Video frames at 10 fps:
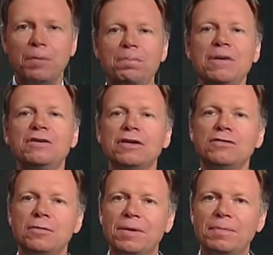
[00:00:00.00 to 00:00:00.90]

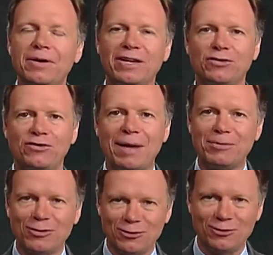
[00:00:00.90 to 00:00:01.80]
millions of people
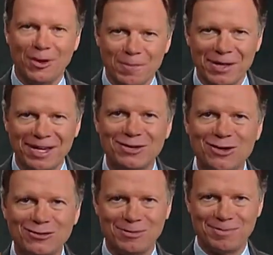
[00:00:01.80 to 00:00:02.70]
accept something, it
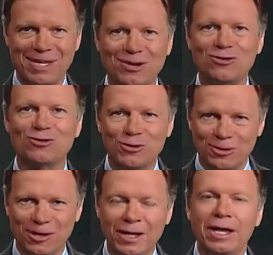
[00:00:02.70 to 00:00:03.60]
doesn't mean it's true.